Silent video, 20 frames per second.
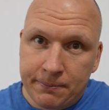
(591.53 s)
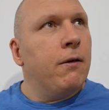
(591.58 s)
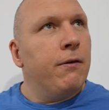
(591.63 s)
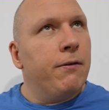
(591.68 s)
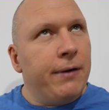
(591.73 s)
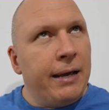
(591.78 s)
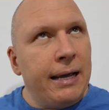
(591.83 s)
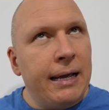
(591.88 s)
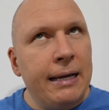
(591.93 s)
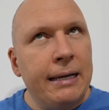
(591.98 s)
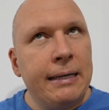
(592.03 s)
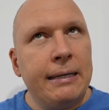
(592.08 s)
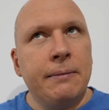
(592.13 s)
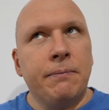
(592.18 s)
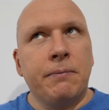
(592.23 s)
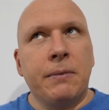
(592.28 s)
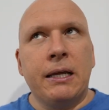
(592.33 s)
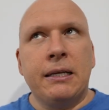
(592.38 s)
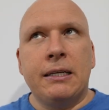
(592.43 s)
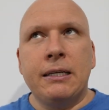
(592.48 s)

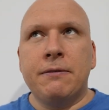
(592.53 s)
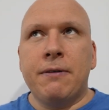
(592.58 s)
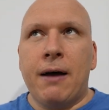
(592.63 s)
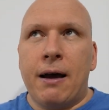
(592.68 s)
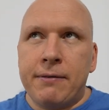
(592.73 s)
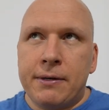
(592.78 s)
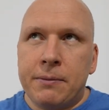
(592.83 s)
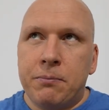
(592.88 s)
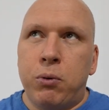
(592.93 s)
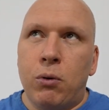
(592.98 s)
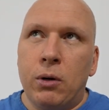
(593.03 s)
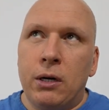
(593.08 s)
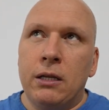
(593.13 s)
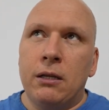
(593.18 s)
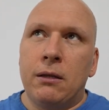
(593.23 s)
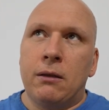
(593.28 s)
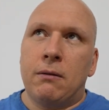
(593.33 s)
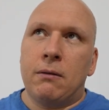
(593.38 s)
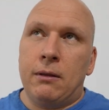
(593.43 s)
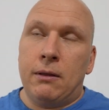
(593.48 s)
Then it is the other
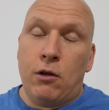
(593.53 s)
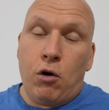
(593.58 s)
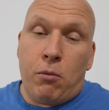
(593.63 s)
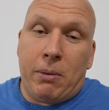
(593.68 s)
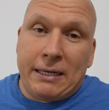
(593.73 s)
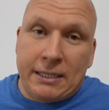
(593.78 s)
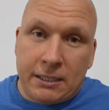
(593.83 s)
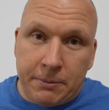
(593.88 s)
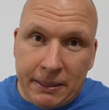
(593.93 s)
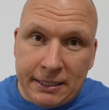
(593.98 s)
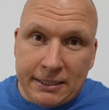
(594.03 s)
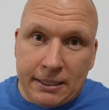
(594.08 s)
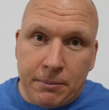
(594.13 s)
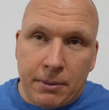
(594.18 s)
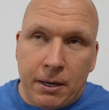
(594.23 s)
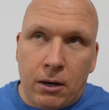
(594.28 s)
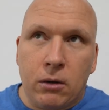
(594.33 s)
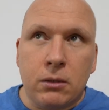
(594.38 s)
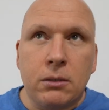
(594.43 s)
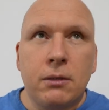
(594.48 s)
point nobody speaks
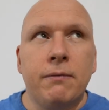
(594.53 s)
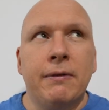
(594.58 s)
about.